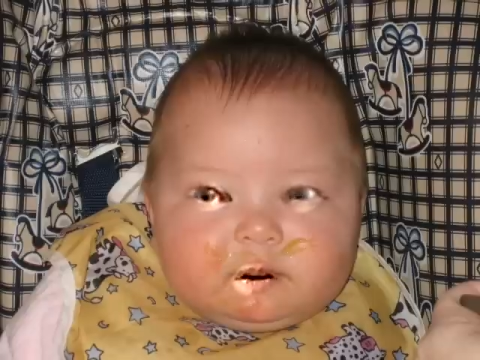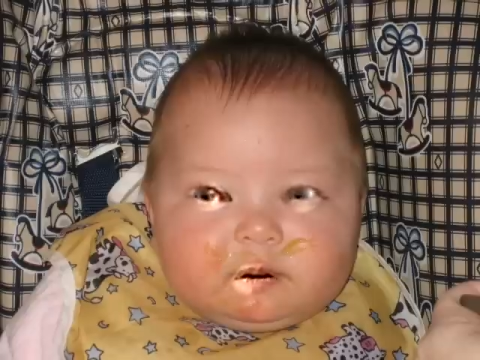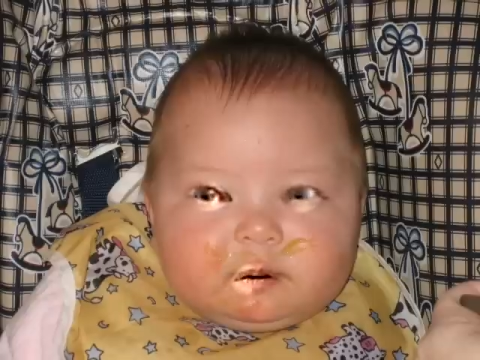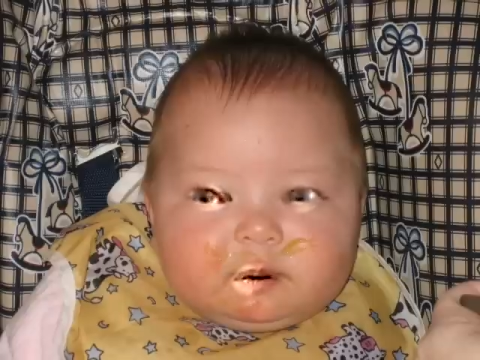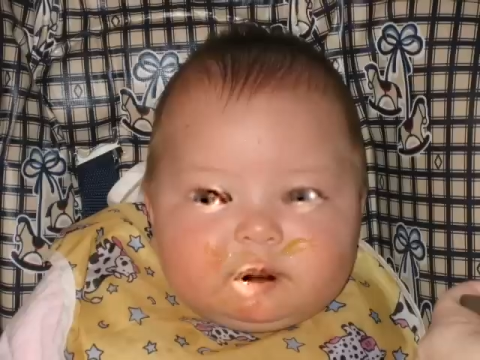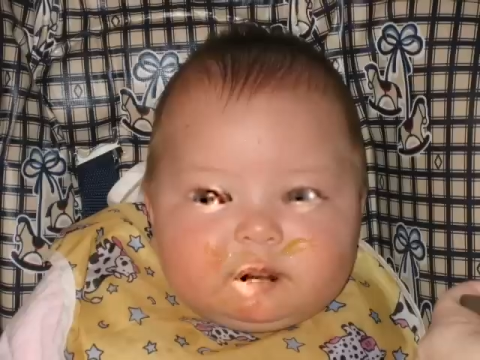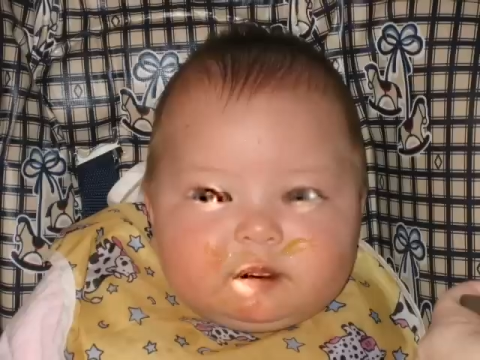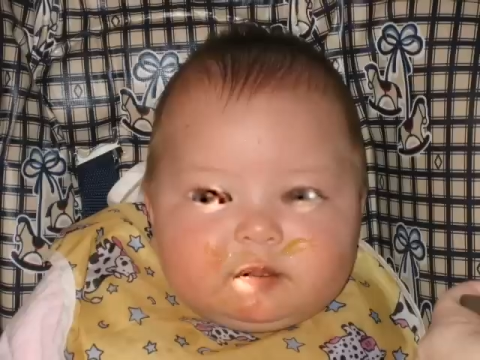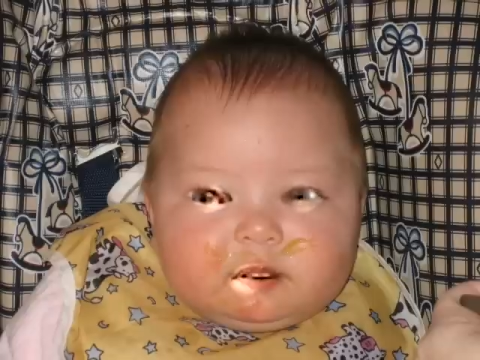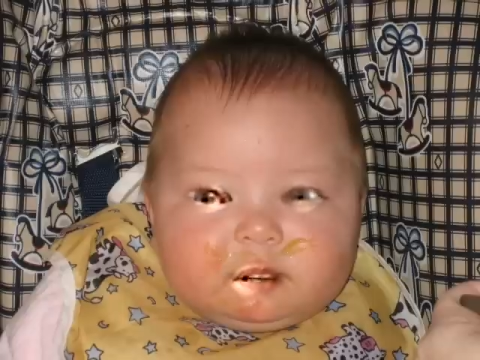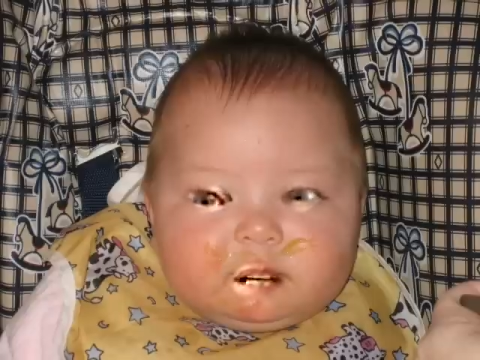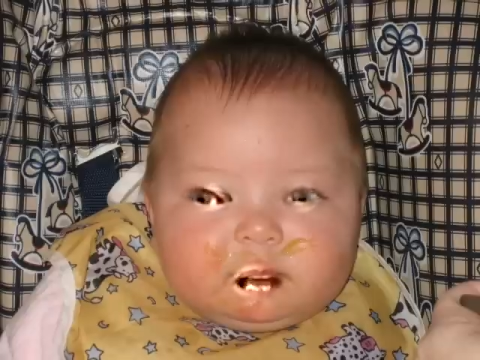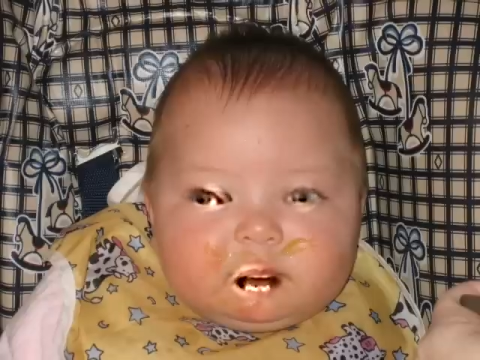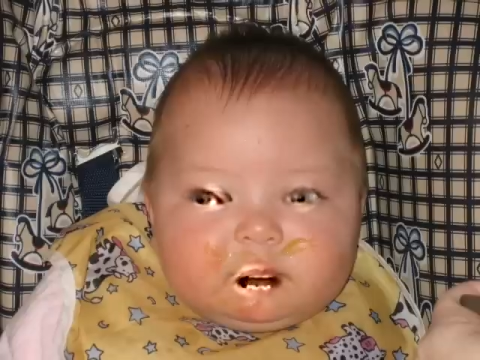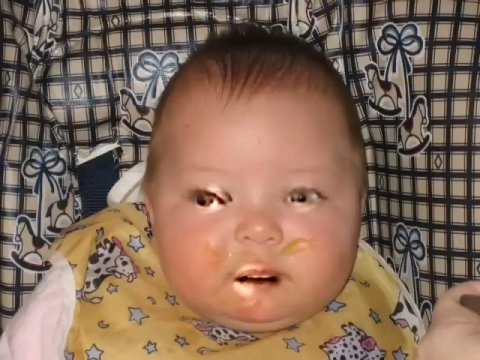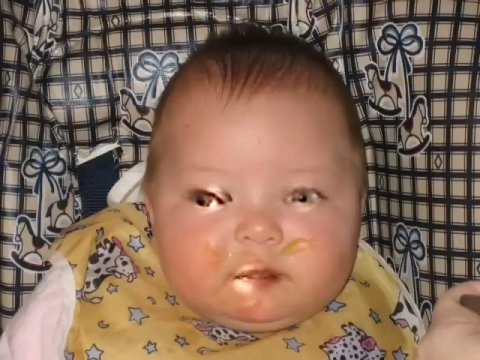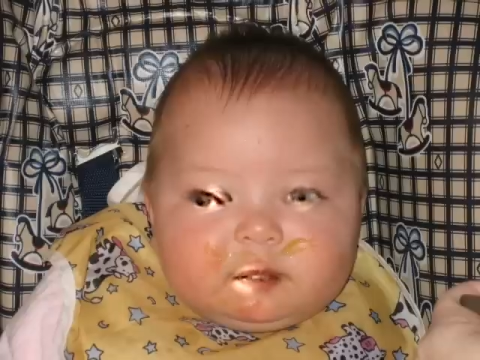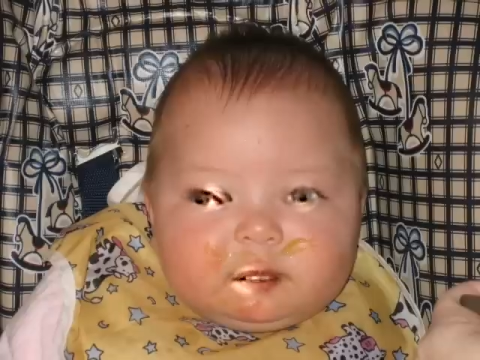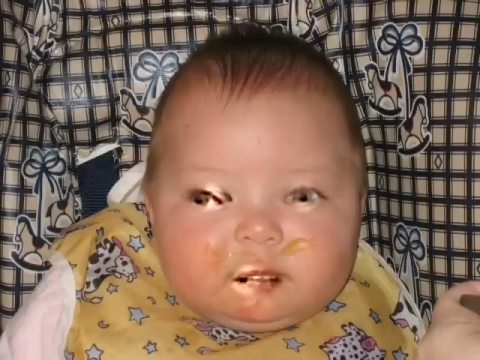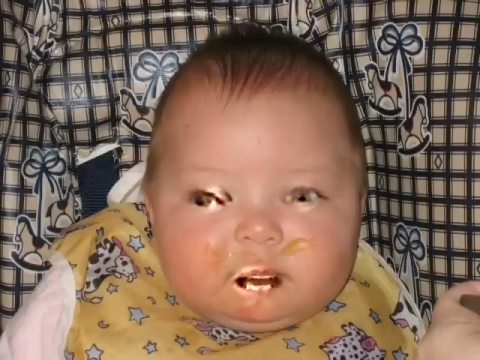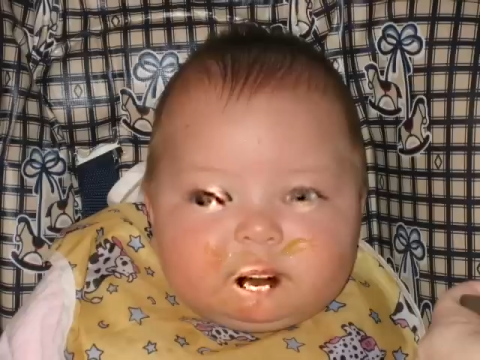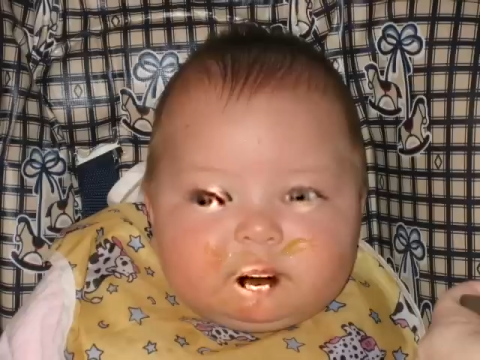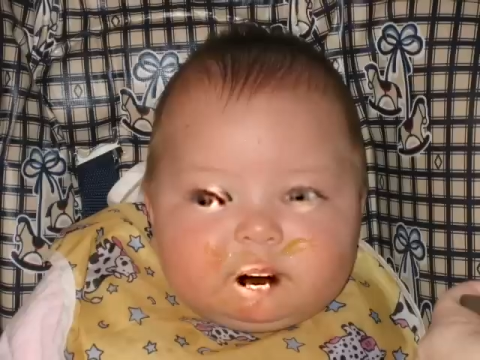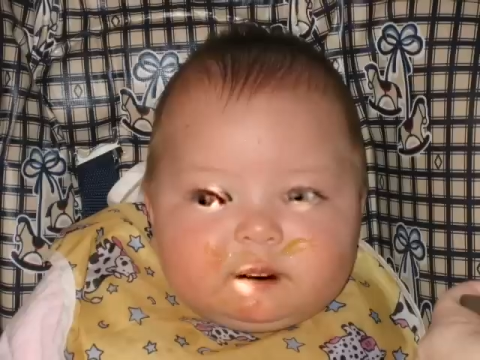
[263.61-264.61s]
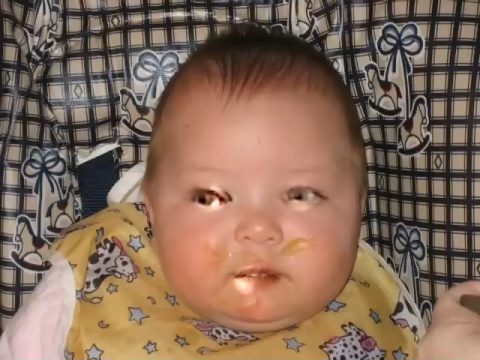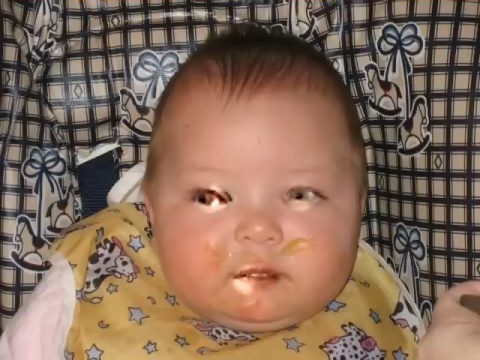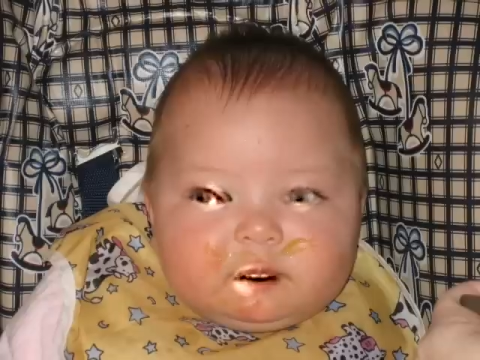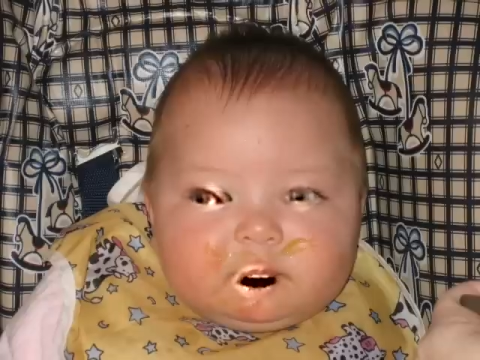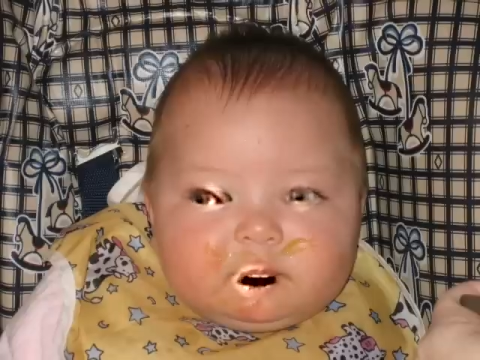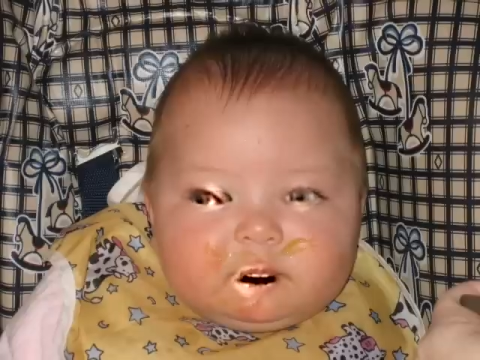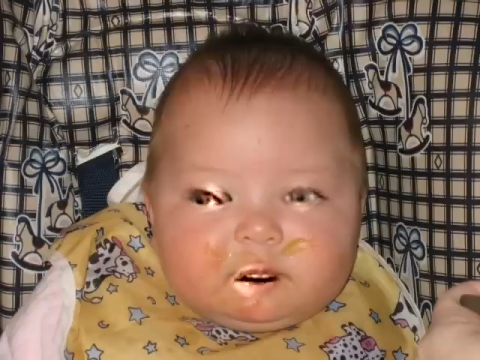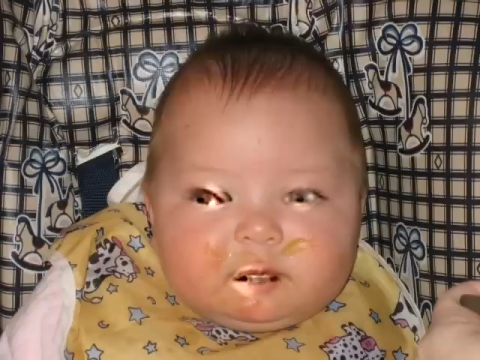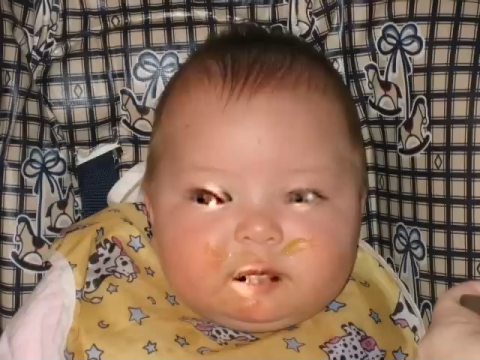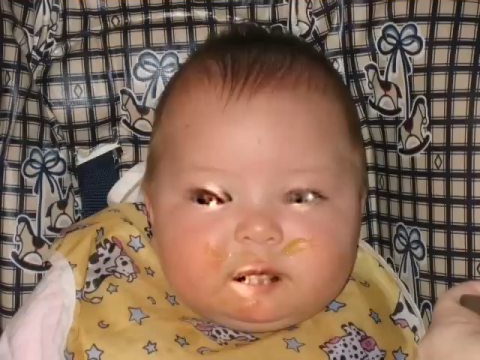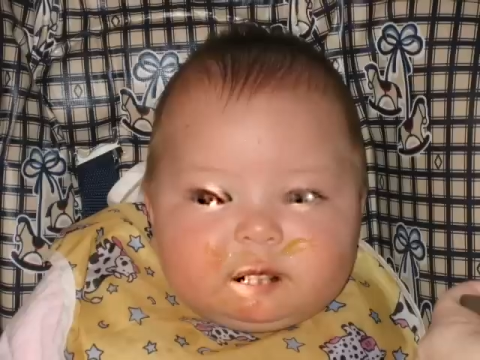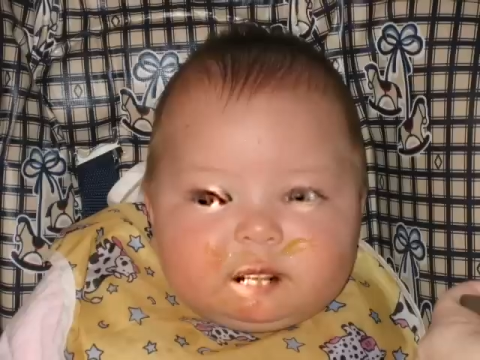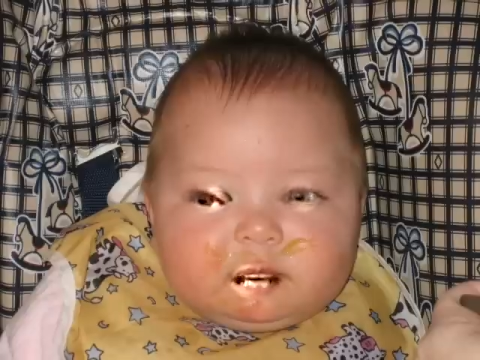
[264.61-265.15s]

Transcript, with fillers: We even have to have our